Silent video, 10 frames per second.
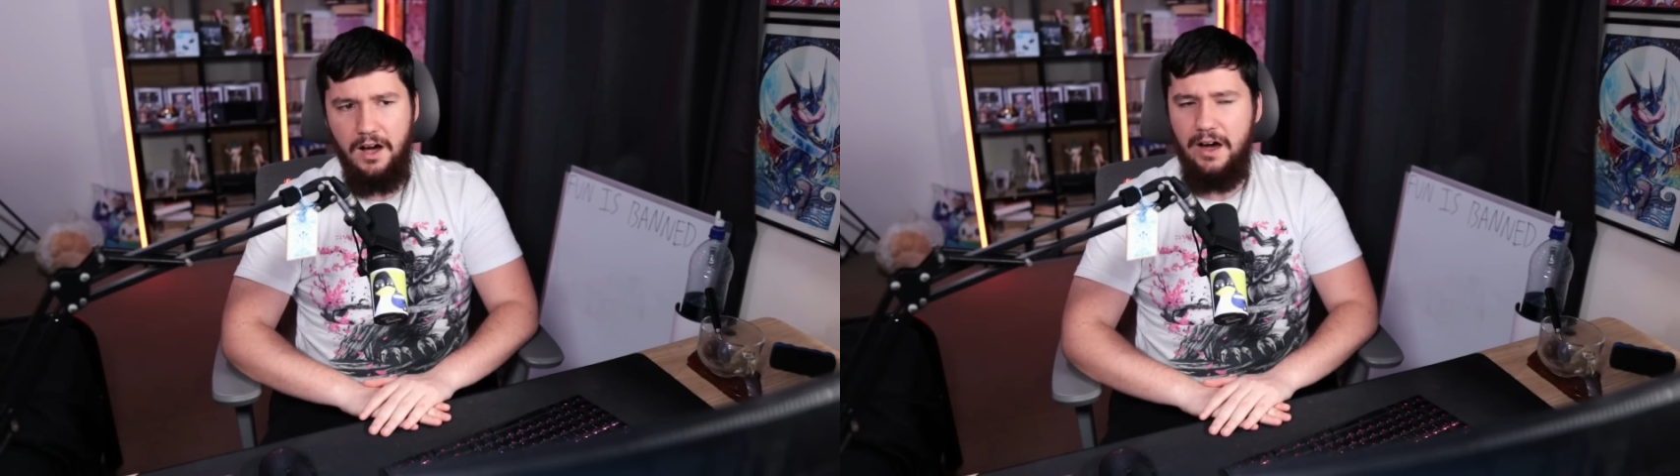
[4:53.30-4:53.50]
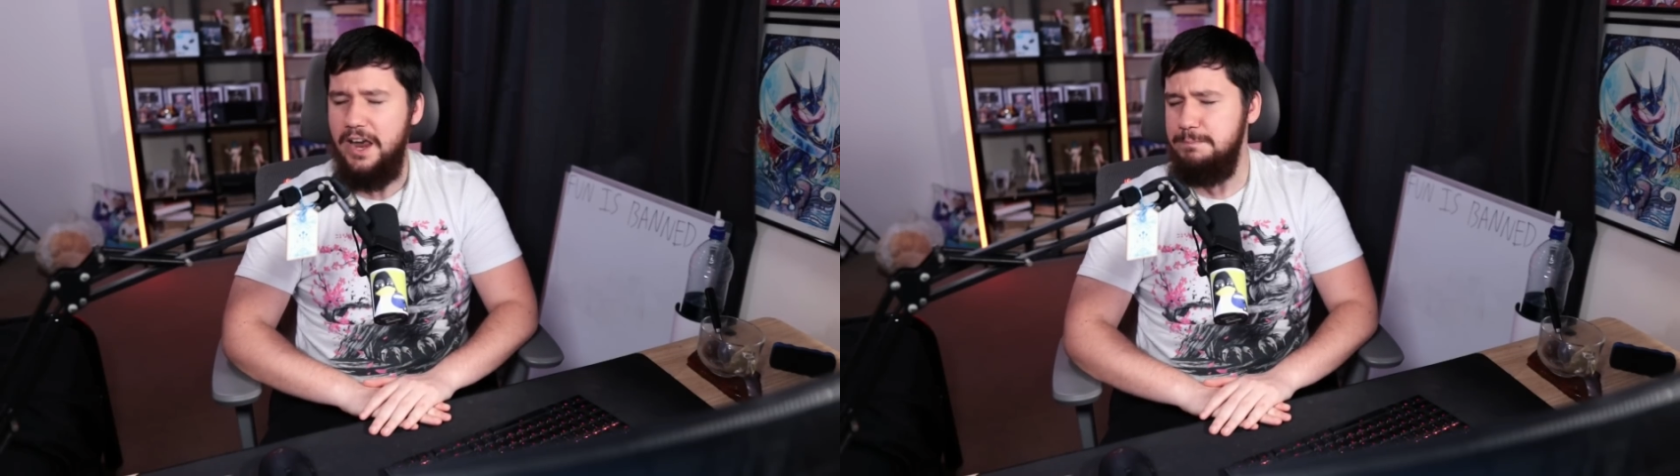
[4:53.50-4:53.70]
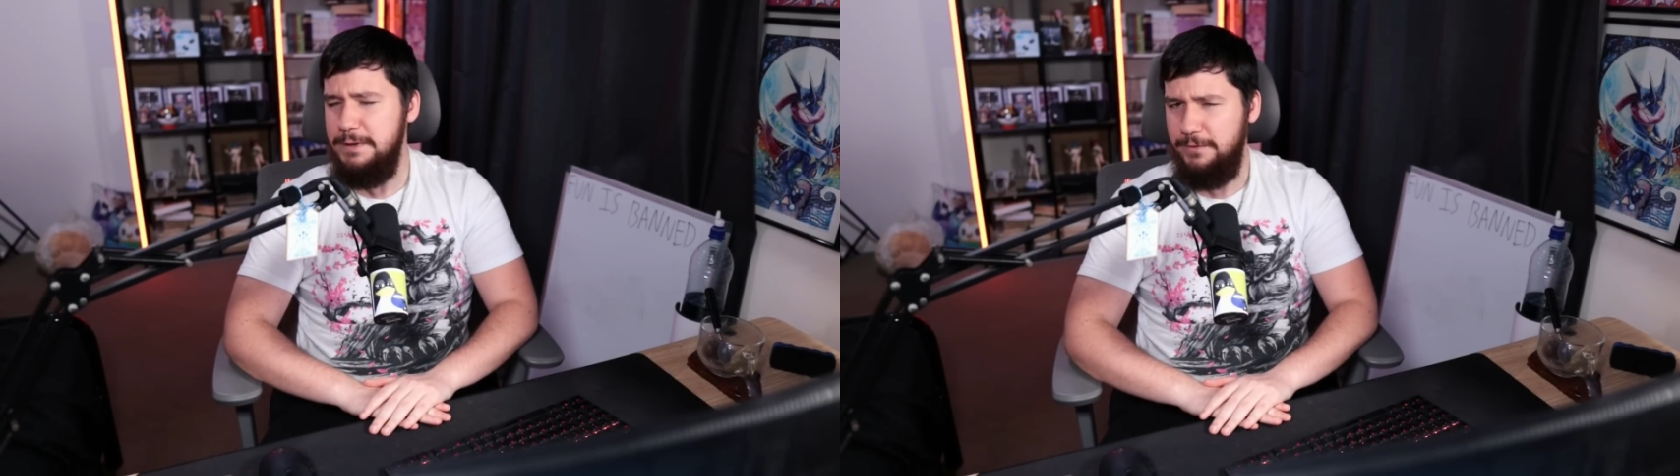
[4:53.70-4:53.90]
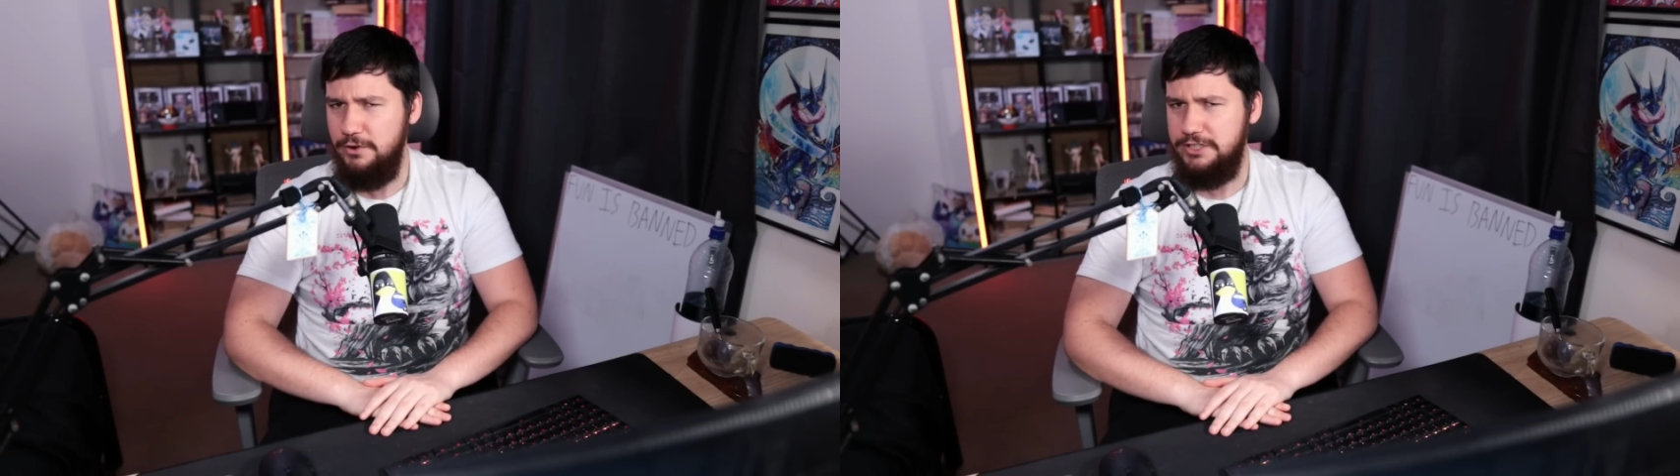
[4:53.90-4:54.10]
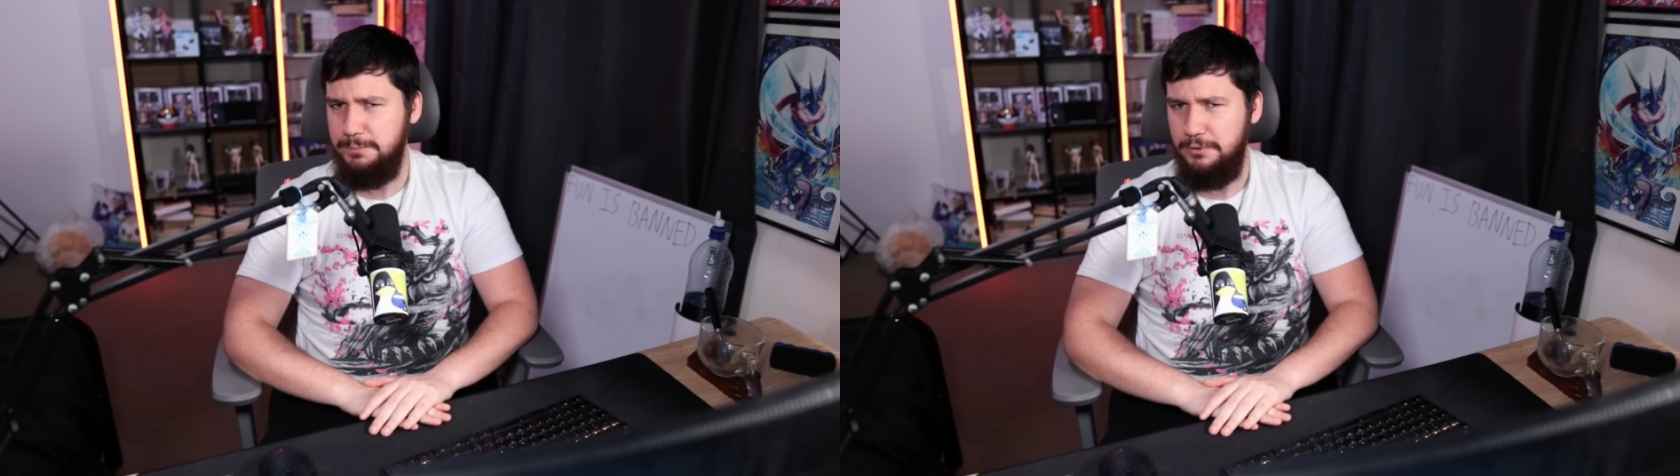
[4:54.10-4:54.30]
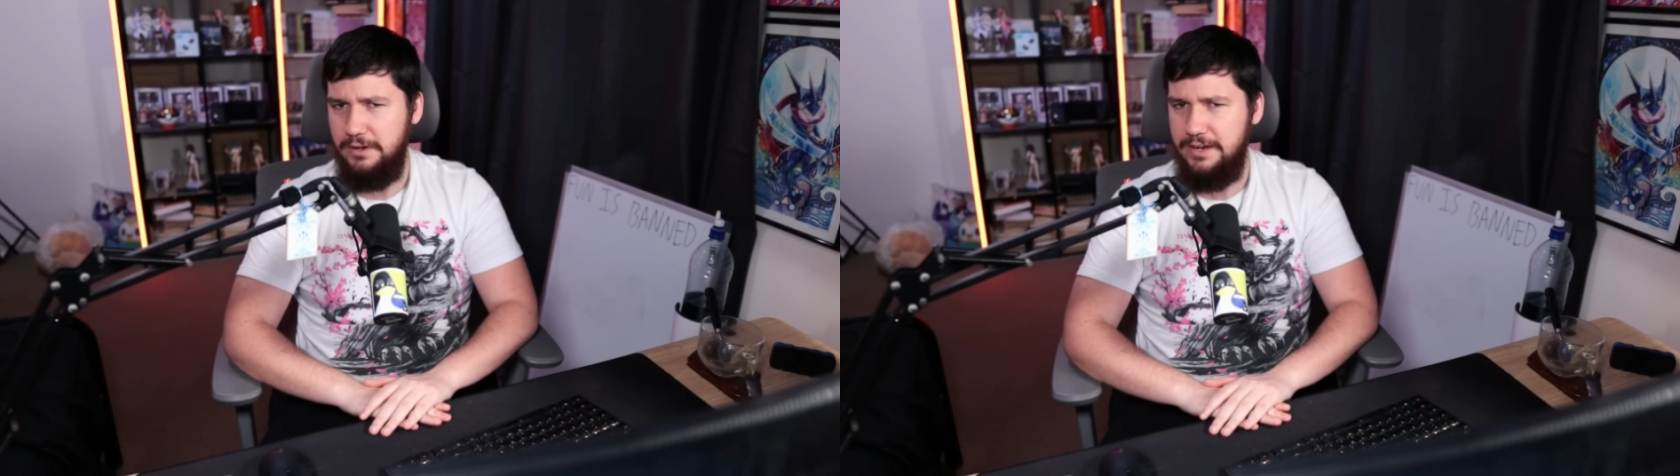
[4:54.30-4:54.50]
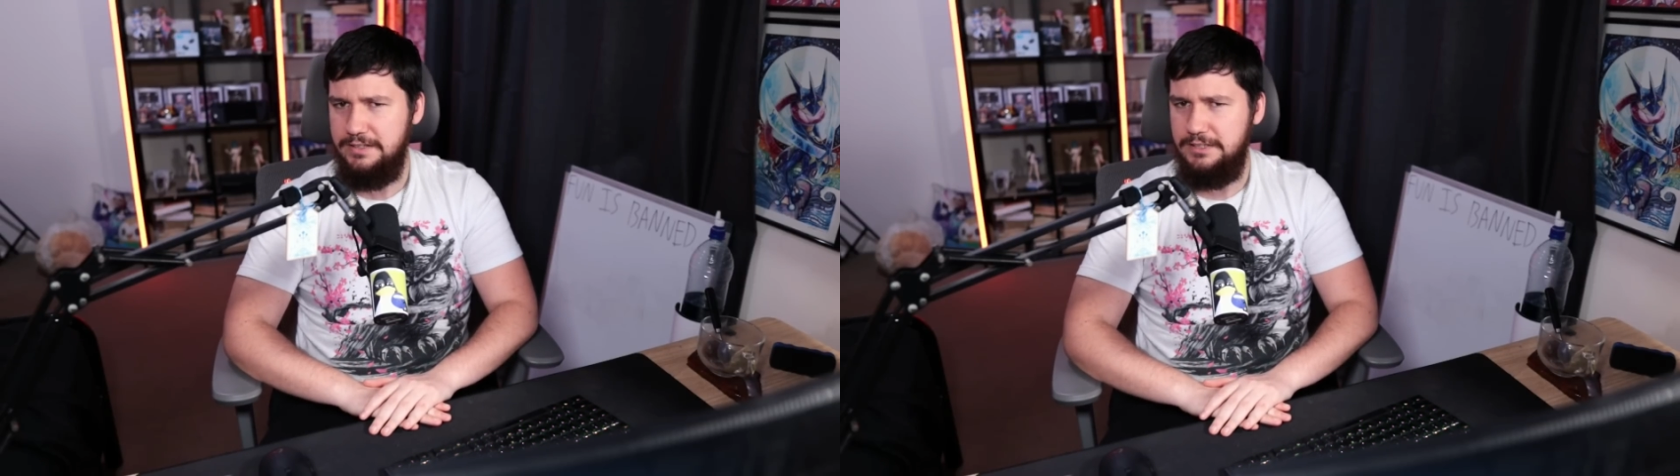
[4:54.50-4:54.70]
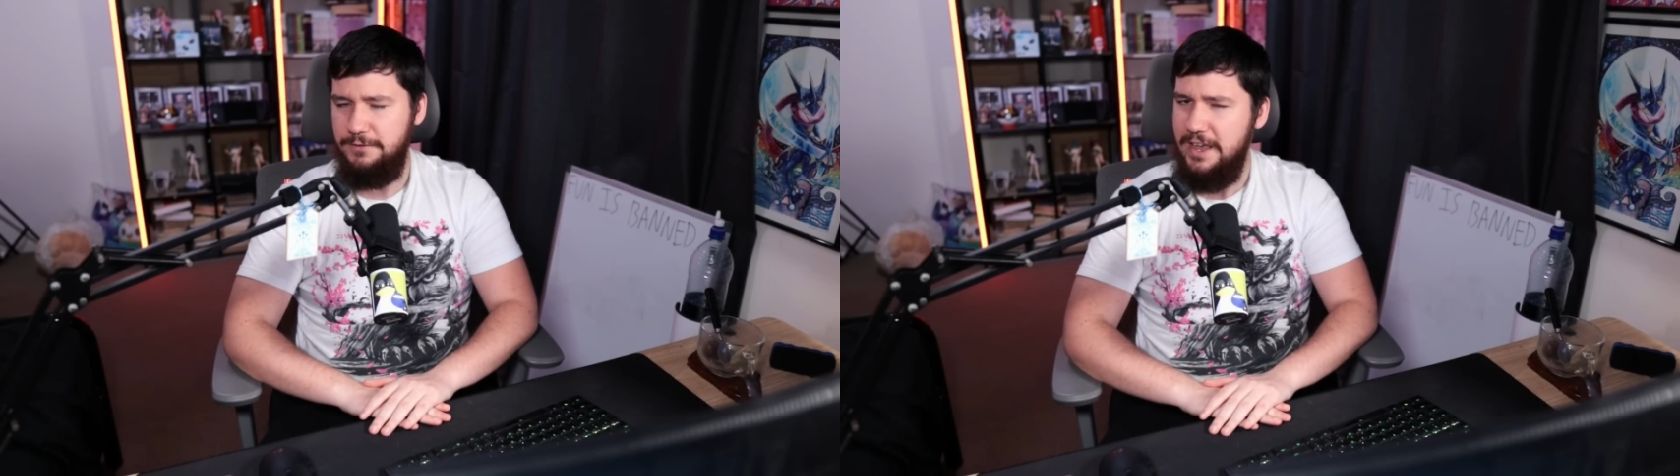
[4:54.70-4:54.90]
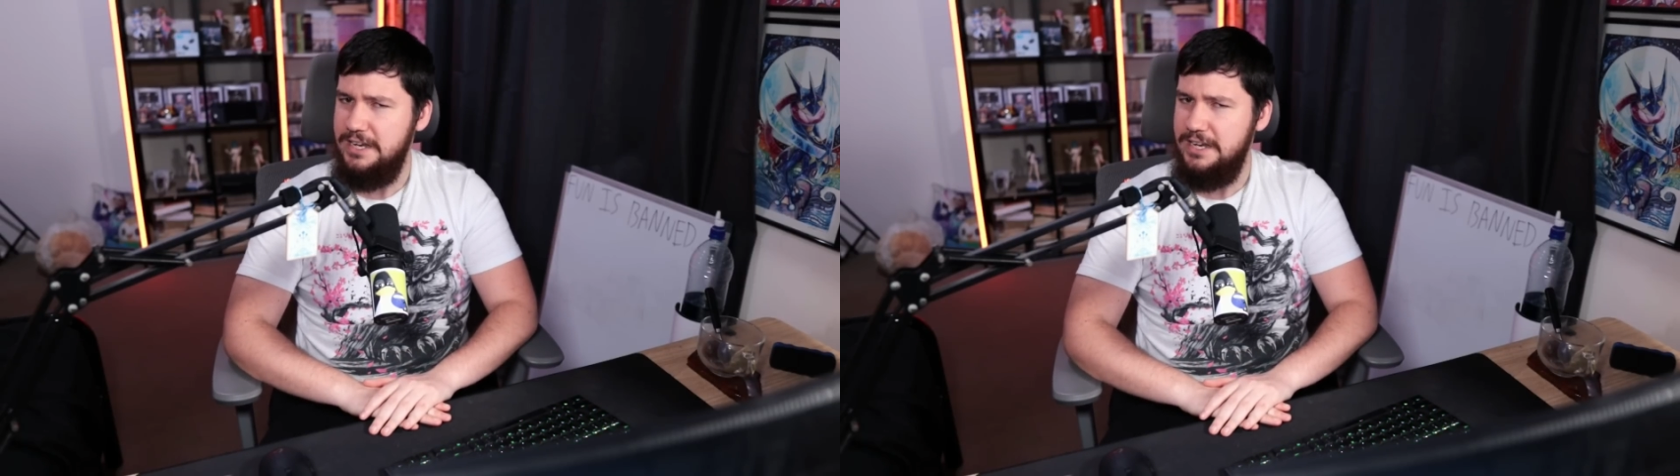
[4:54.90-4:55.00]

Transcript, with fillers: I'd be very surprised if